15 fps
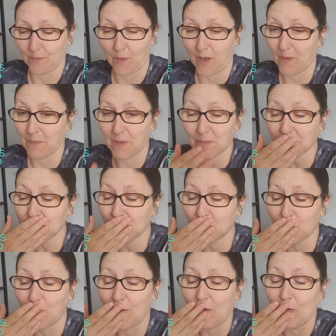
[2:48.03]
I'm
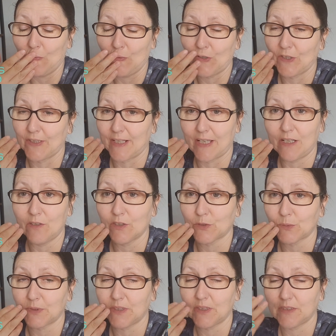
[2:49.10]
absolutely worn out
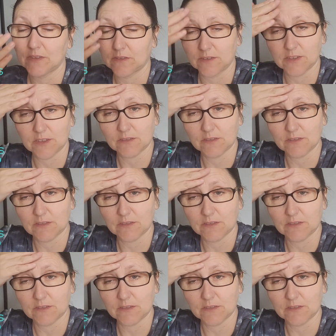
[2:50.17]
as well.